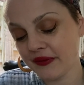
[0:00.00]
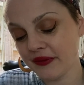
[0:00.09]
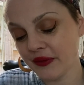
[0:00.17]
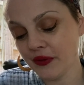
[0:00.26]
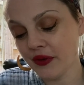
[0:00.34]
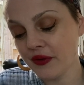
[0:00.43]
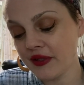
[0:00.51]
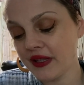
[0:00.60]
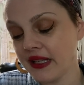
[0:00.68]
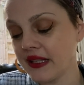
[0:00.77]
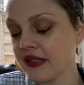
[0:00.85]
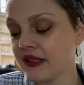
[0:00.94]
All those
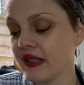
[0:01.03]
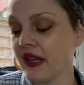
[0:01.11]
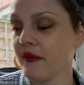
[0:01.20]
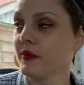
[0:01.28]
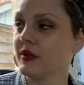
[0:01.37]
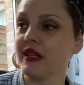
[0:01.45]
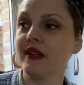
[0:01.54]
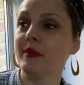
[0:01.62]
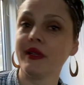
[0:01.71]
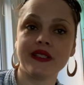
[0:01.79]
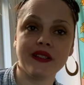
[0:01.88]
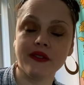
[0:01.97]
things, I would tell
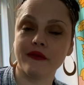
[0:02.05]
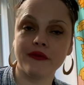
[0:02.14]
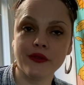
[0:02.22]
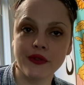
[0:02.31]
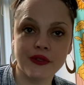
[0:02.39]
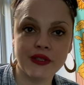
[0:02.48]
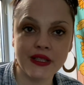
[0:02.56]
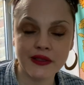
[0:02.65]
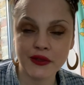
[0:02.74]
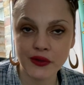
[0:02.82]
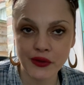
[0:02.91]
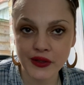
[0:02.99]
myself, all those things
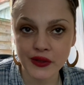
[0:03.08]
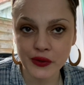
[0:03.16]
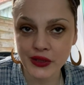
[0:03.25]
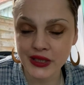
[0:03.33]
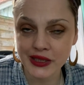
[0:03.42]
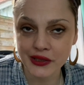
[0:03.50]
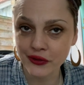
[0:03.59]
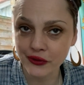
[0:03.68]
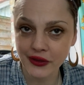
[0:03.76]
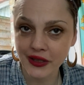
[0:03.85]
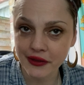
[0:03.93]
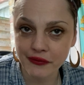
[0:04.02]
that you think you need in your
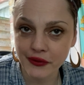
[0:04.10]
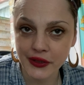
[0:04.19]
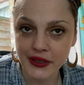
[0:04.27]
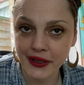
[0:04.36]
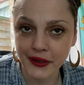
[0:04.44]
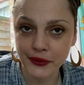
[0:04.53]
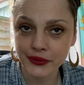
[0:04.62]
life right now